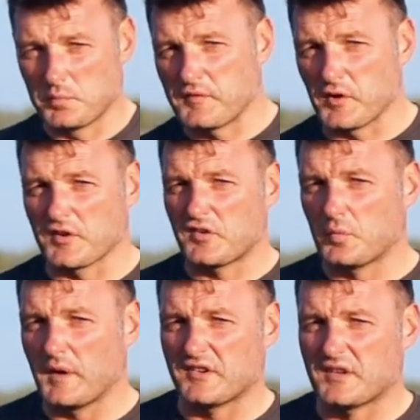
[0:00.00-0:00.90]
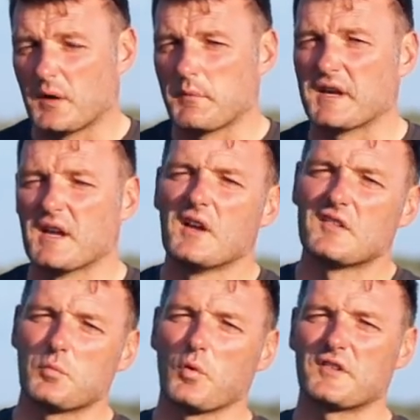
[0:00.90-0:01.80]
We've got a twist coming
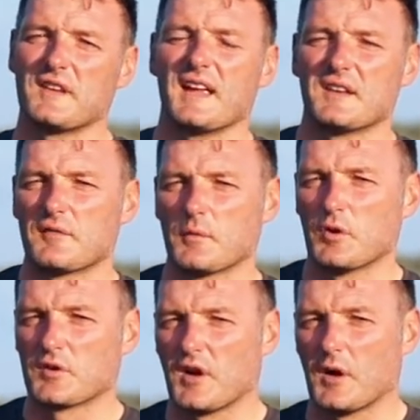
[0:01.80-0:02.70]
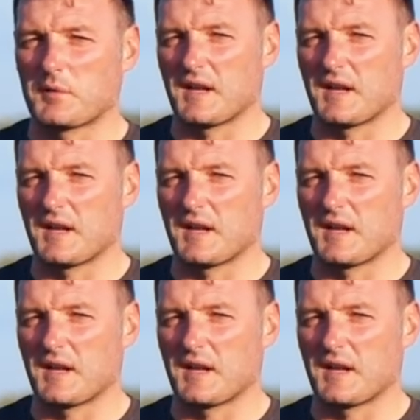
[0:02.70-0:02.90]
towards the end of the World Carp